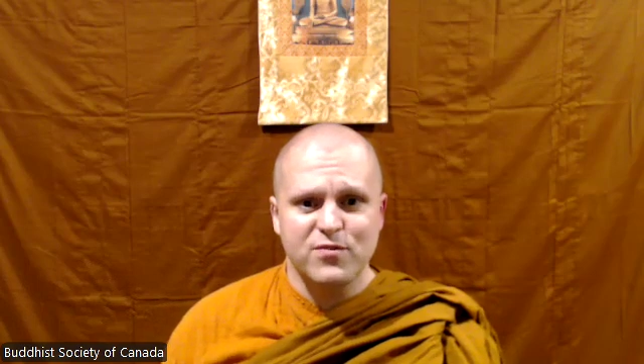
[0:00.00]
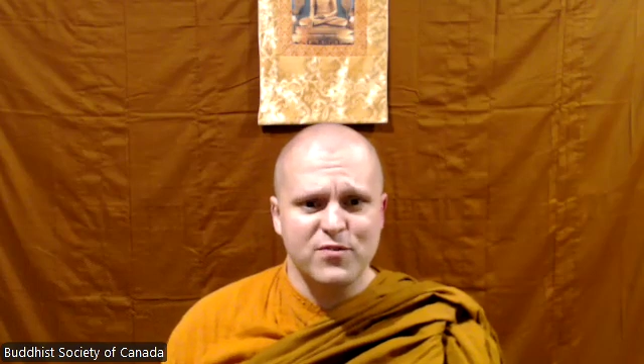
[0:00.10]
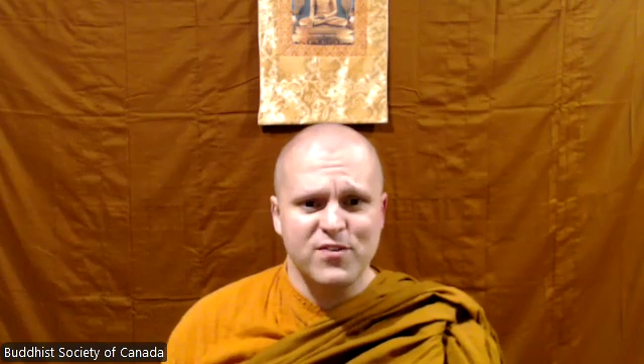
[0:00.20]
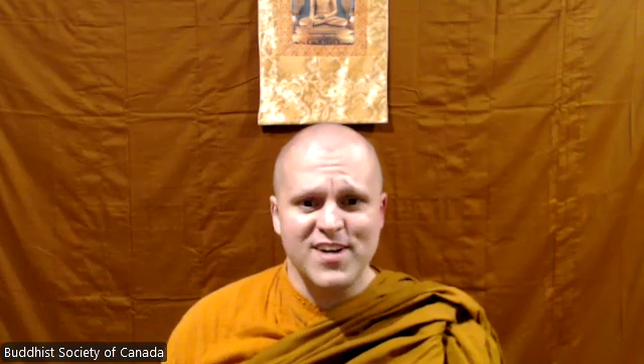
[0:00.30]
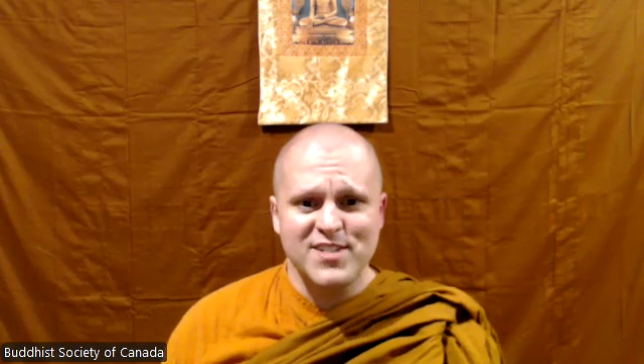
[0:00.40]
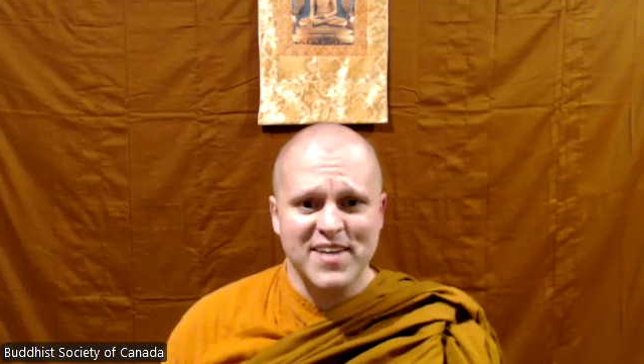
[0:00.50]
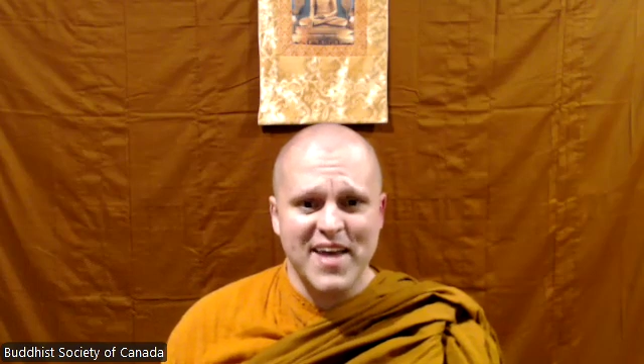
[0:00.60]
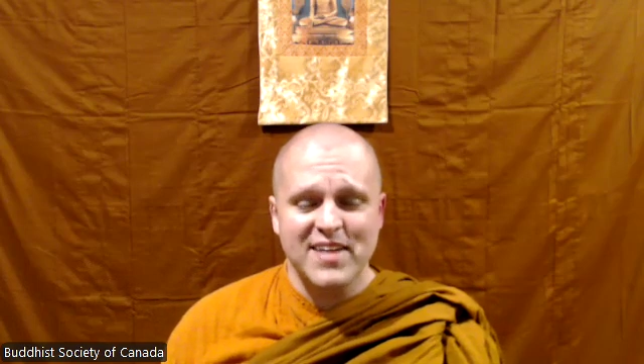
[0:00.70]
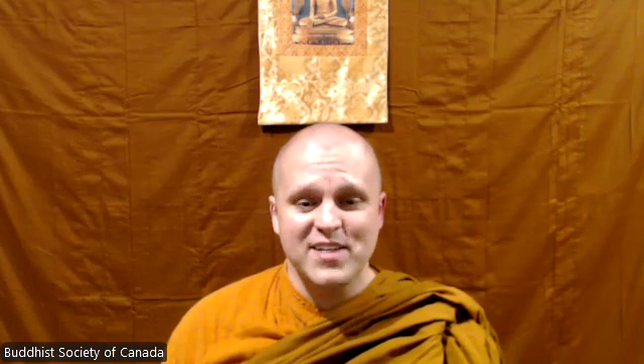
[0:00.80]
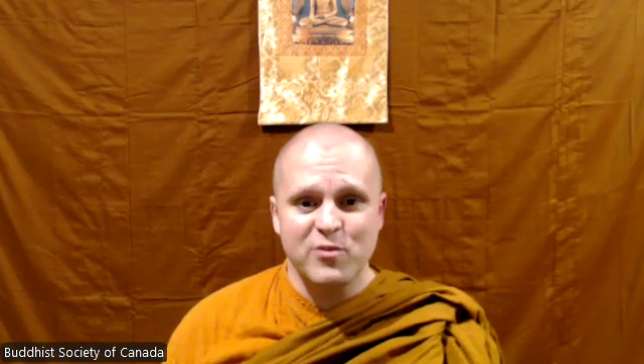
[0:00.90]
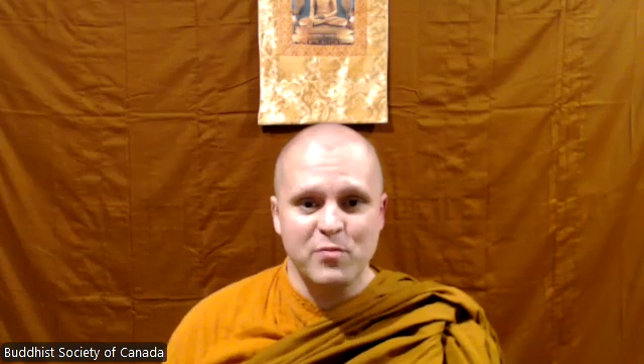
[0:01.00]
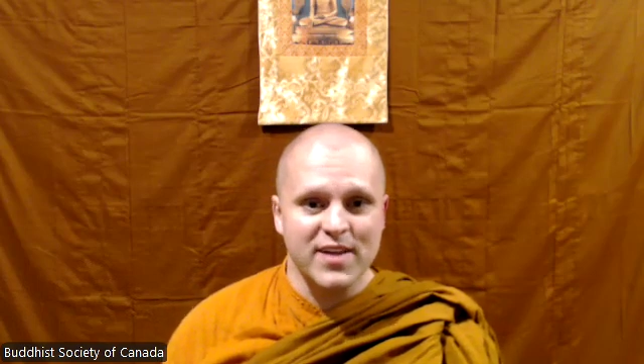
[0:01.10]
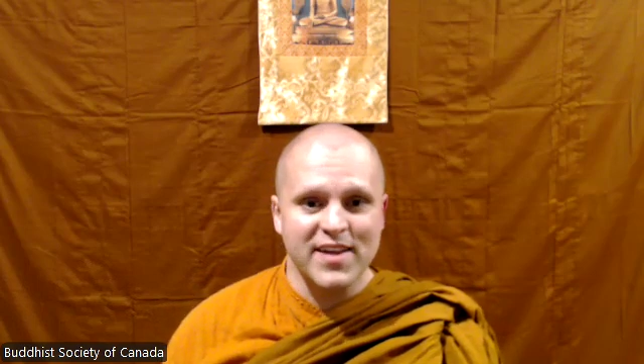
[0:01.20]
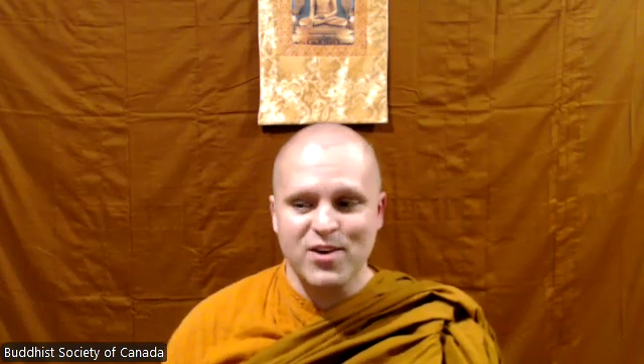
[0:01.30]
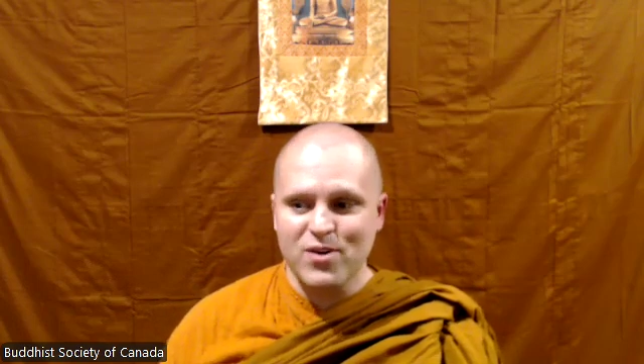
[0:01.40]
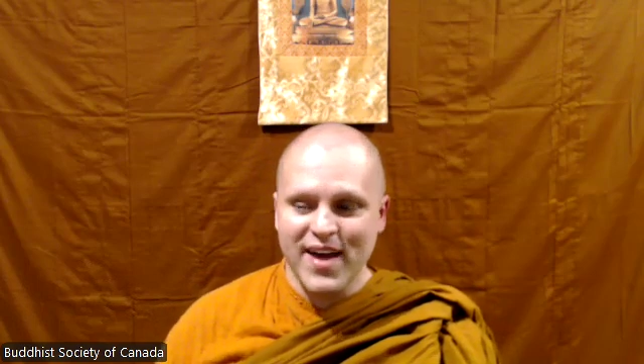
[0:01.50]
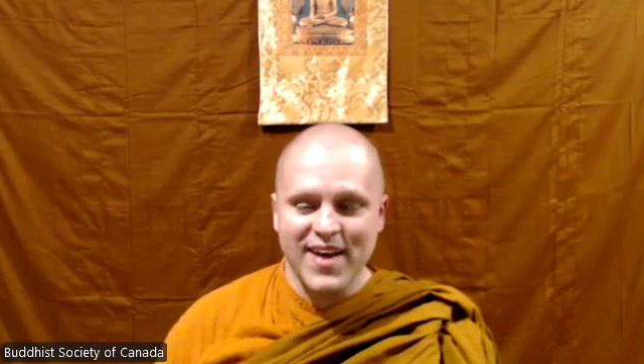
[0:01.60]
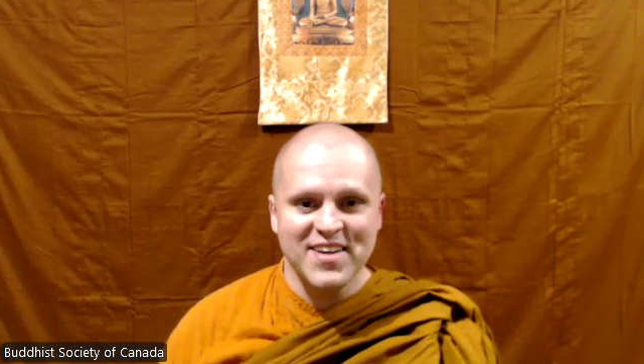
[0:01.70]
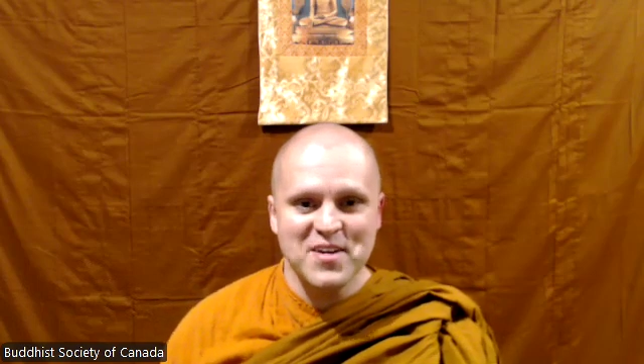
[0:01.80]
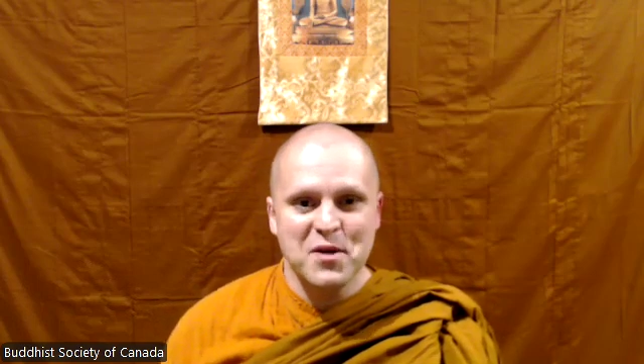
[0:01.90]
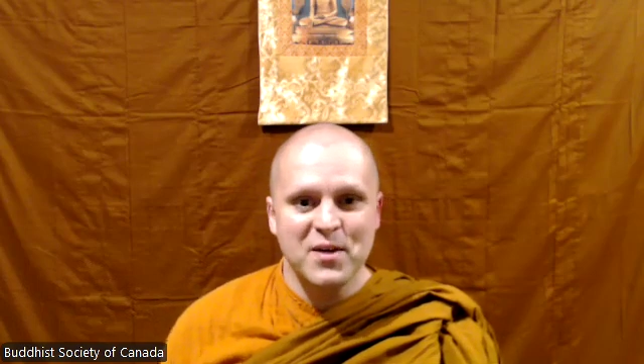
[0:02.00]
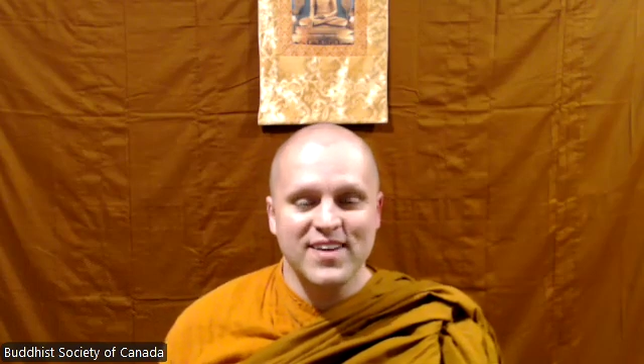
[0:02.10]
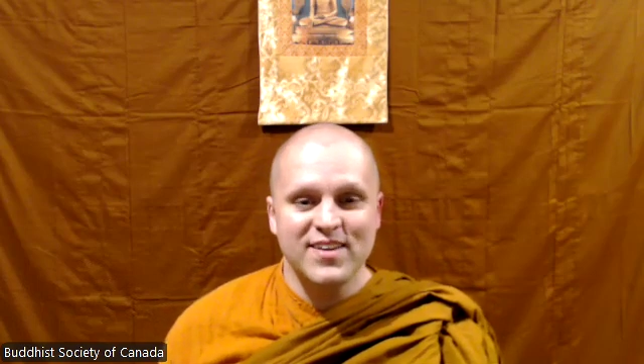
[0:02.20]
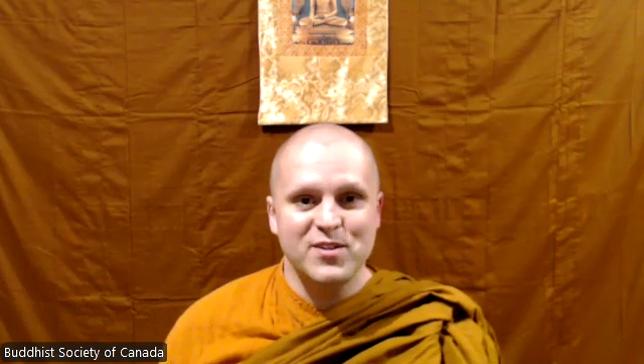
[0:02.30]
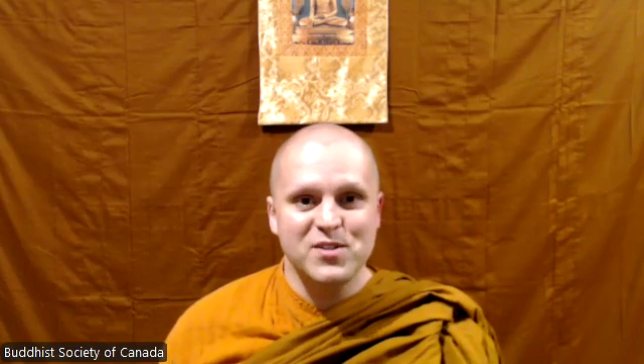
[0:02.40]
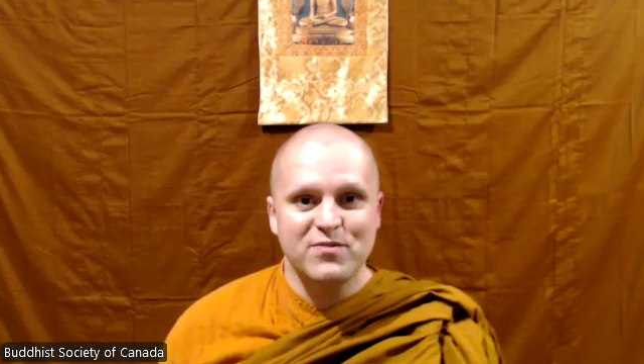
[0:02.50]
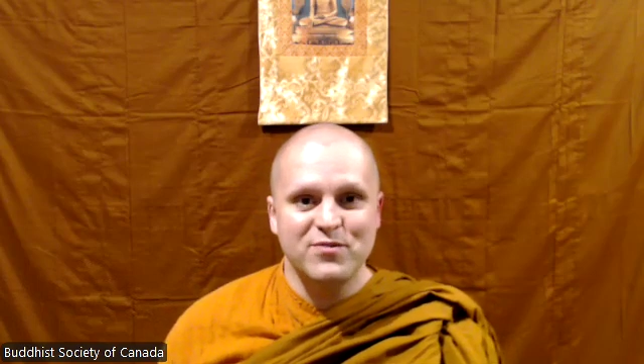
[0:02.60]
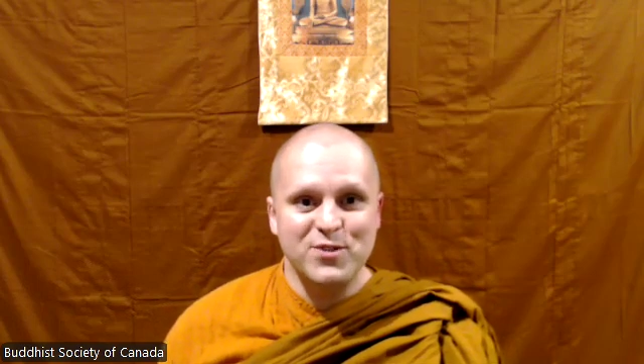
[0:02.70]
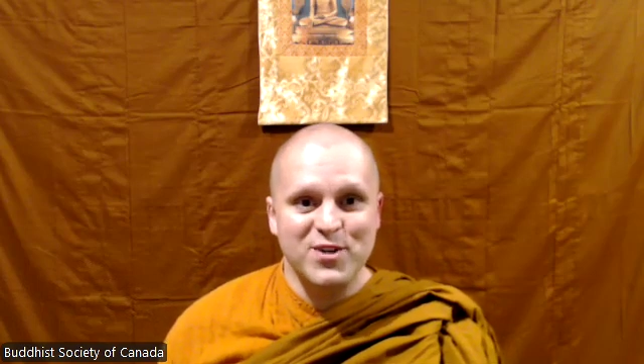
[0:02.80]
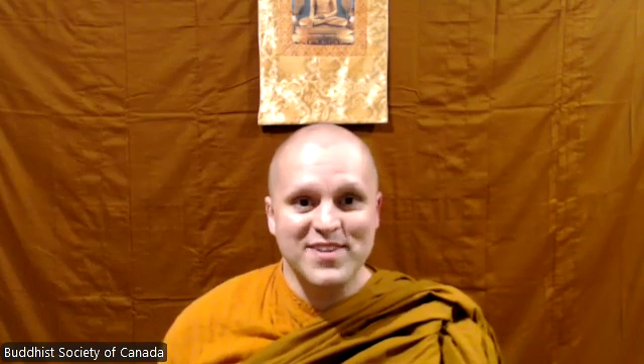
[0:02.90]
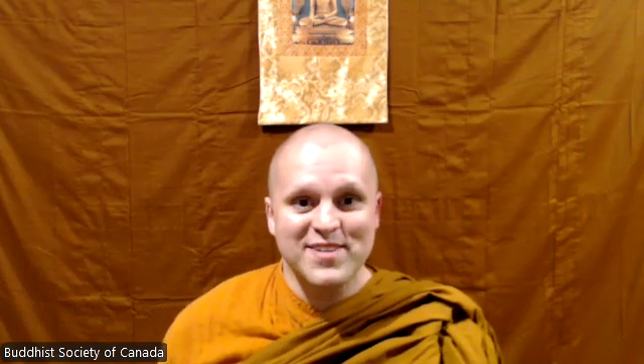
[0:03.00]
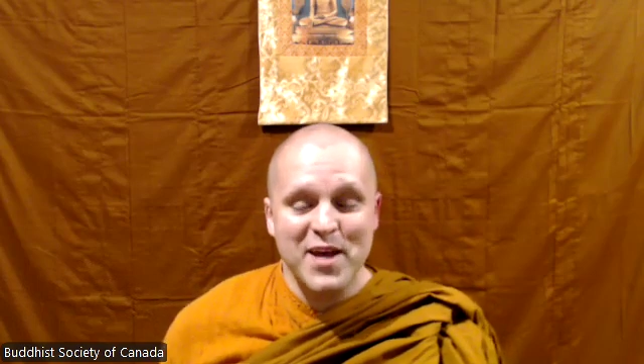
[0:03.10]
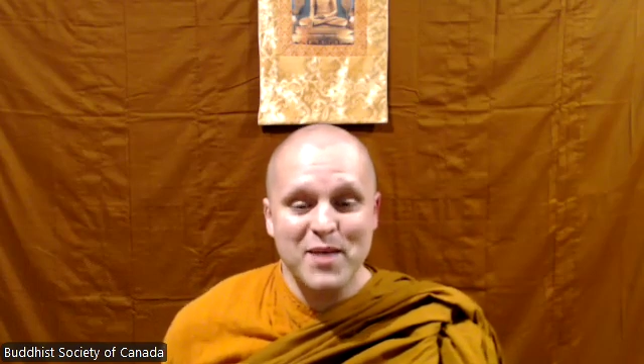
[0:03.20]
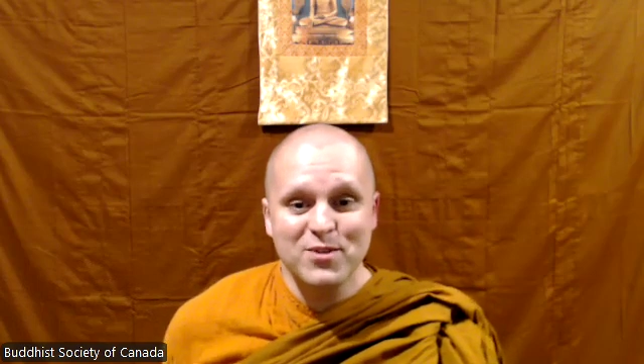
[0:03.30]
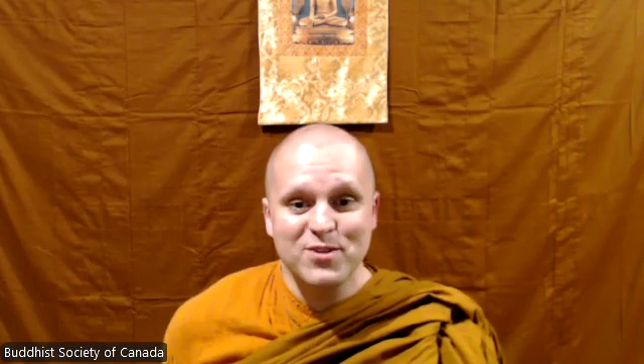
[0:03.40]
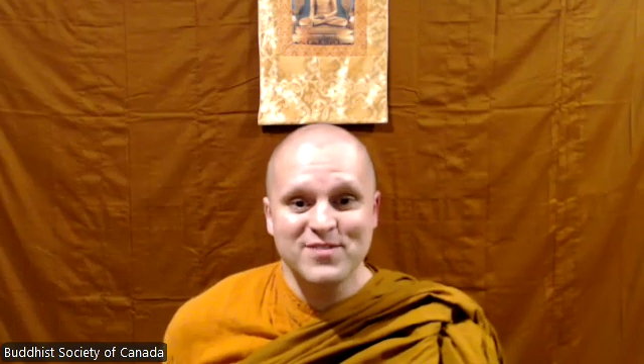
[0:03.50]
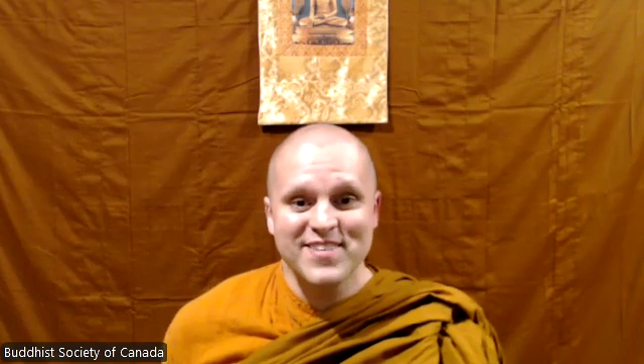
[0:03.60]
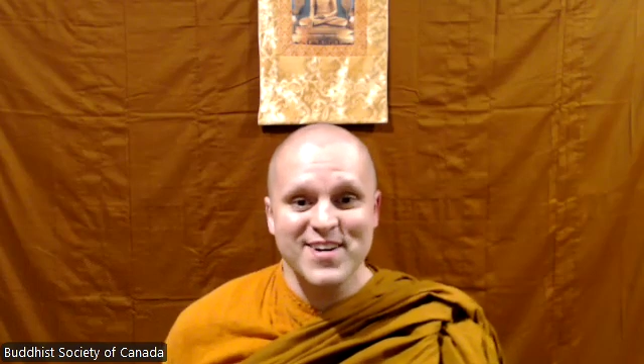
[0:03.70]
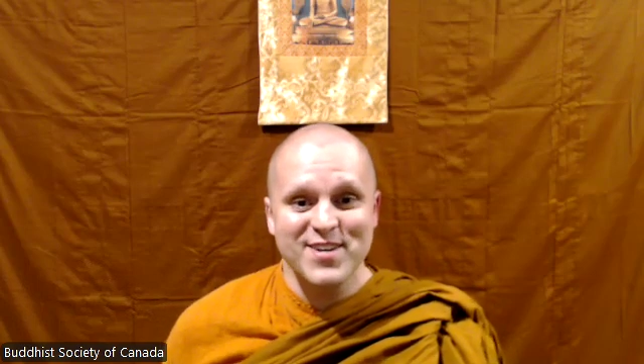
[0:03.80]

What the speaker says: For us, it can't even be like, oh hey, there's some food on the table over there,